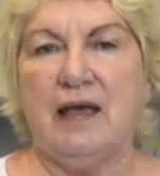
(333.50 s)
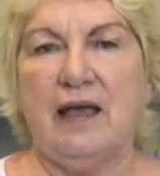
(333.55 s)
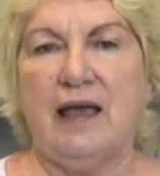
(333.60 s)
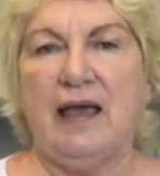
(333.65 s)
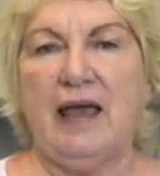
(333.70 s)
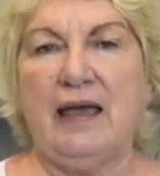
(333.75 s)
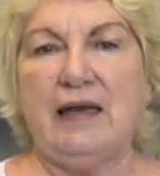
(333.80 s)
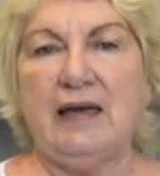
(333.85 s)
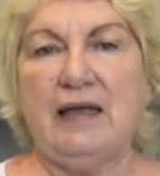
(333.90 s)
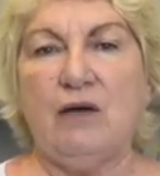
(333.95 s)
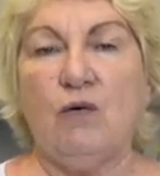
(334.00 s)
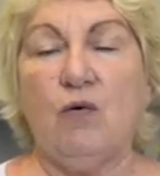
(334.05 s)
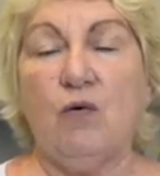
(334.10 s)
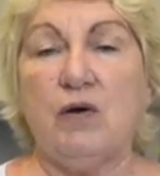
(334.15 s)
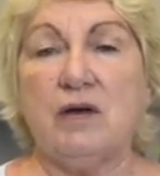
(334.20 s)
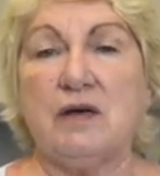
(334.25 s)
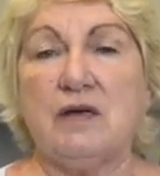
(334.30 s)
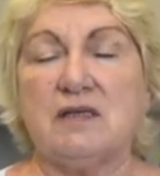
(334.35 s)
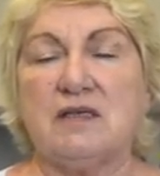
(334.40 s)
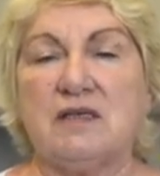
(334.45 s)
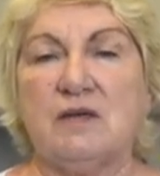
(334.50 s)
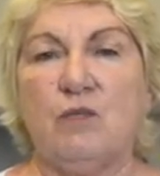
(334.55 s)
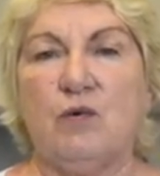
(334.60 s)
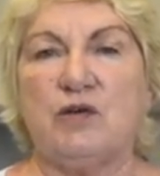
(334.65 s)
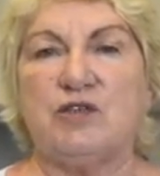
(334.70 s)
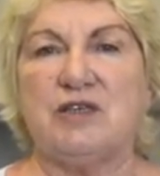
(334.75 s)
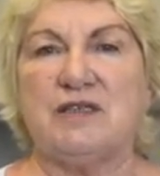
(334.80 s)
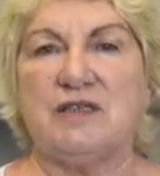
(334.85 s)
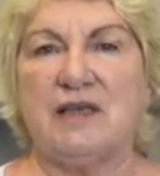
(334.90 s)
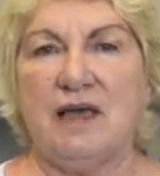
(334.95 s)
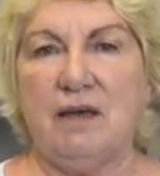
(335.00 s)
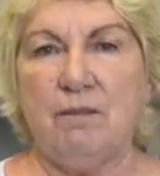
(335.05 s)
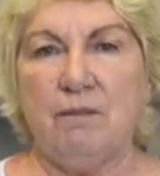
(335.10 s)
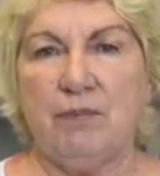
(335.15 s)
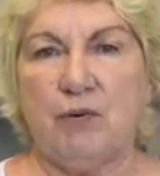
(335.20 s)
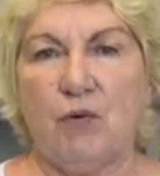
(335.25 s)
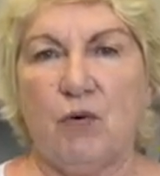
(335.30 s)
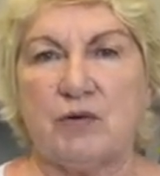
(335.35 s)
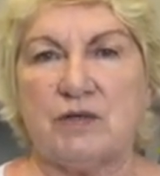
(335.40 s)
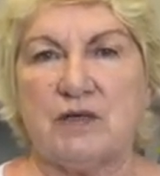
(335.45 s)
Any organism which is
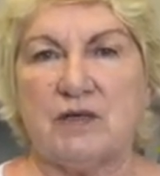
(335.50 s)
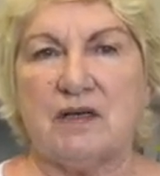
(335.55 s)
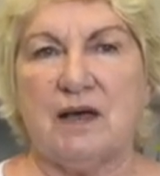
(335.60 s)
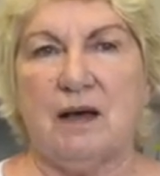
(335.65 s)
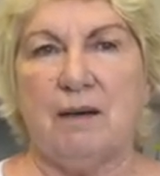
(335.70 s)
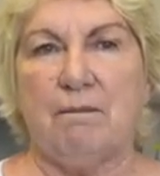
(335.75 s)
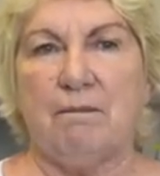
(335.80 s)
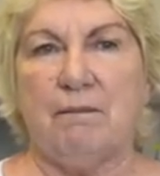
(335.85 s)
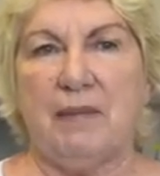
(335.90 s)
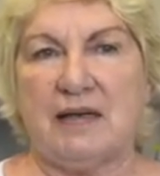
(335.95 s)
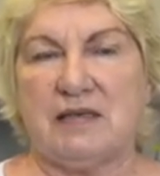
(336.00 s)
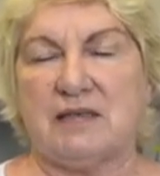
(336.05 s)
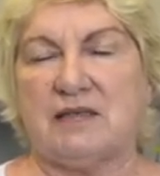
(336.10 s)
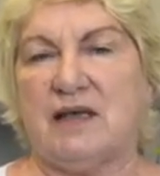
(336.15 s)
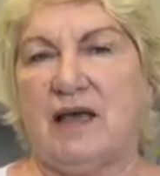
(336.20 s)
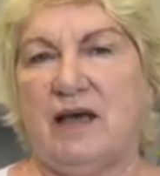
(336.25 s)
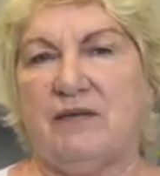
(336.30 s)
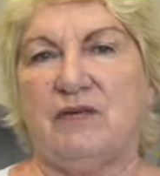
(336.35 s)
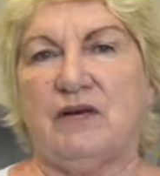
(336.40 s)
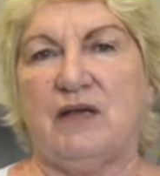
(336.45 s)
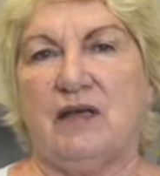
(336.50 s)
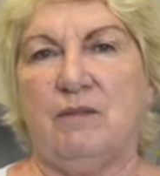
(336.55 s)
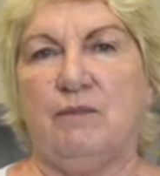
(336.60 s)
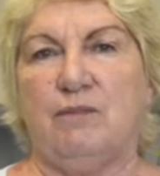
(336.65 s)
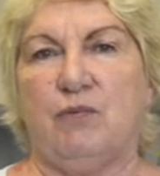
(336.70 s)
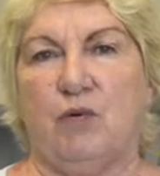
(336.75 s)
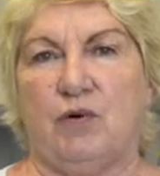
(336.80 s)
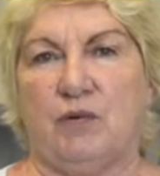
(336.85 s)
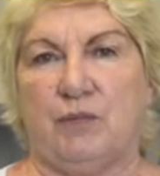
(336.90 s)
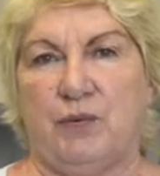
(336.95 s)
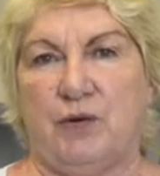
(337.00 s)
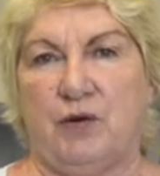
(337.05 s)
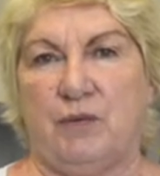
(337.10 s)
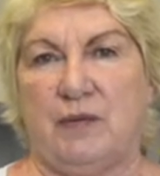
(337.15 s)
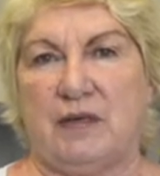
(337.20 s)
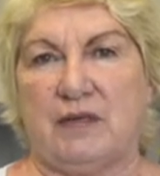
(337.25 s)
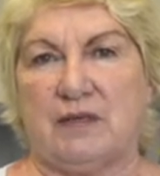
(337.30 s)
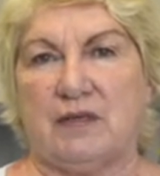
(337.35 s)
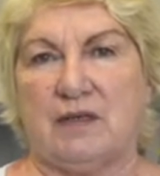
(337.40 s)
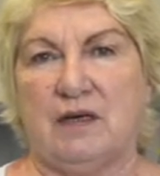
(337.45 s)
imported must have an import
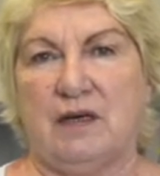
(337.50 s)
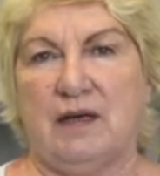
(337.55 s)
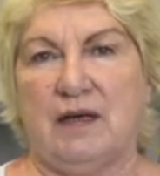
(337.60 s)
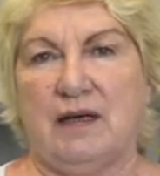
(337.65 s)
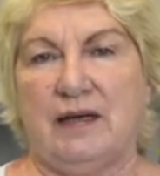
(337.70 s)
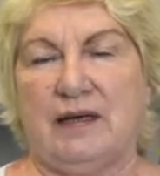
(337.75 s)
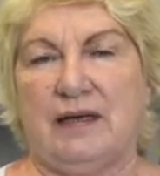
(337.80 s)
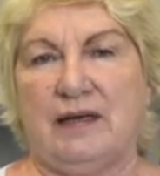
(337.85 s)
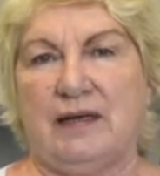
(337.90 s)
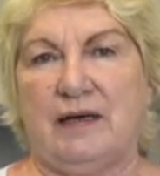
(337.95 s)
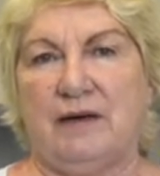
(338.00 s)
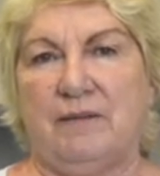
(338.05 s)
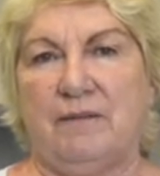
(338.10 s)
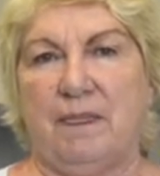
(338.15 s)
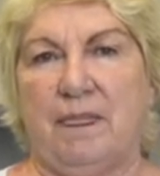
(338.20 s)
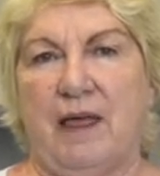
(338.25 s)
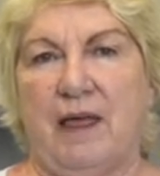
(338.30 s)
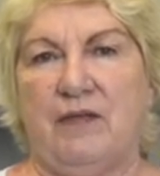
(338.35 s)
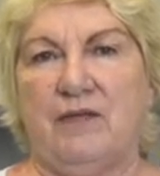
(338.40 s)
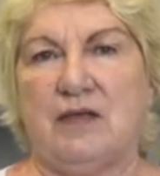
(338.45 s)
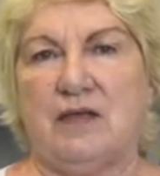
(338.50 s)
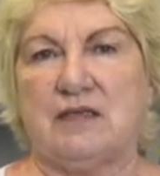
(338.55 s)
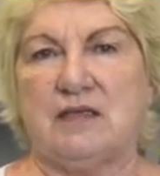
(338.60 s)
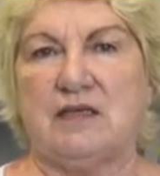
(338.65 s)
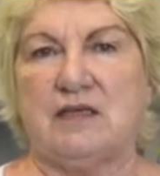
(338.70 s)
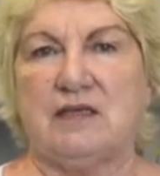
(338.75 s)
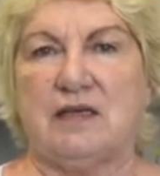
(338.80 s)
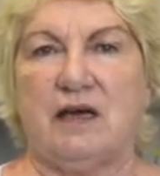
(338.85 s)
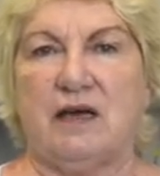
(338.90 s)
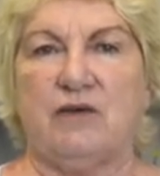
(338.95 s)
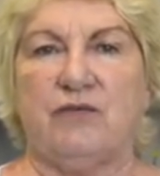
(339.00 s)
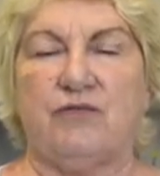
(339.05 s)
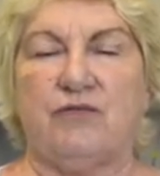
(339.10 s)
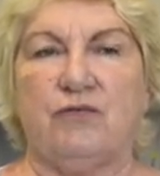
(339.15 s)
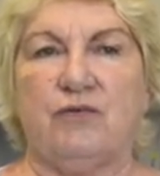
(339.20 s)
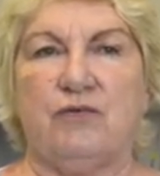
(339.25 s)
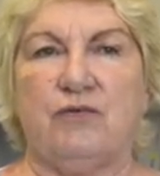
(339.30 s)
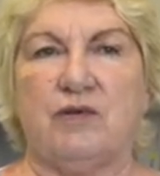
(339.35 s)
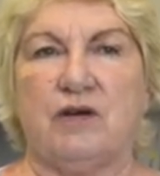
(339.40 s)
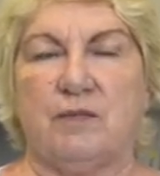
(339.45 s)
permit, and this is done
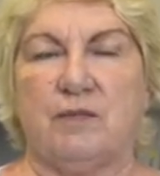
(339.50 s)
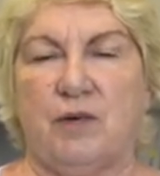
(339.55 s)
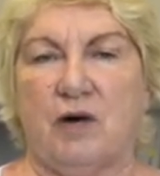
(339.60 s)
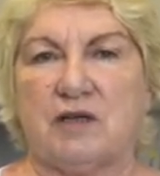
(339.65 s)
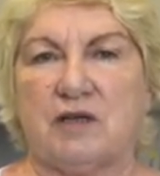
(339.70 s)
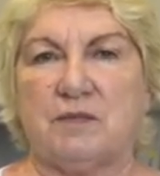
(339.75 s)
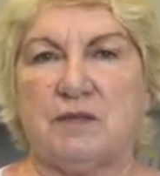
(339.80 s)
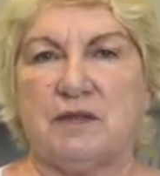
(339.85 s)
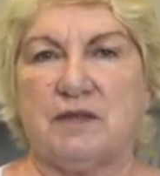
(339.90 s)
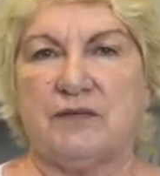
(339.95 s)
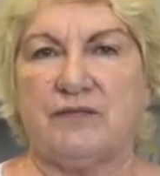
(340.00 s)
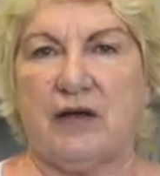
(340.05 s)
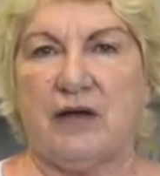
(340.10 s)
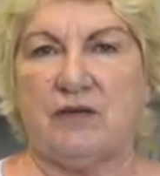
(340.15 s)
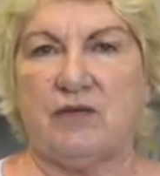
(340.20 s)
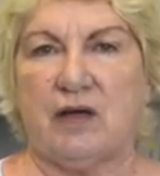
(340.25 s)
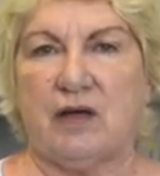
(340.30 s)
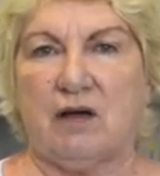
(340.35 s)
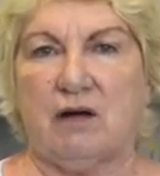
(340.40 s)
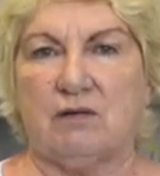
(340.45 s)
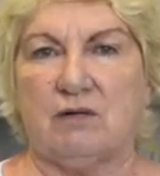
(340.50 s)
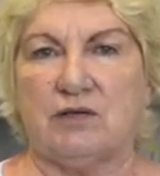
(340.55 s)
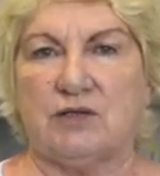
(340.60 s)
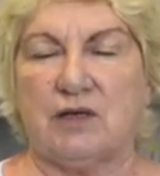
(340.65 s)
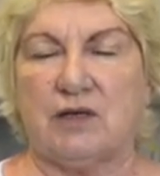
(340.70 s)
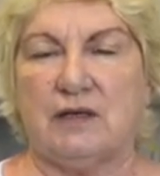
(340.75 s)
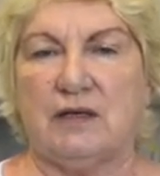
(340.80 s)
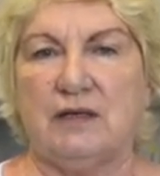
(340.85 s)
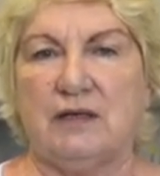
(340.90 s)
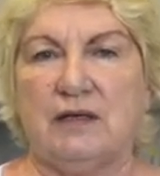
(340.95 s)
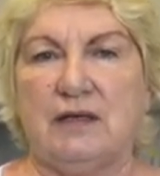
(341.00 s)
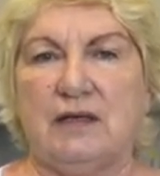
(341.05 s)
through the Department of Agriculture.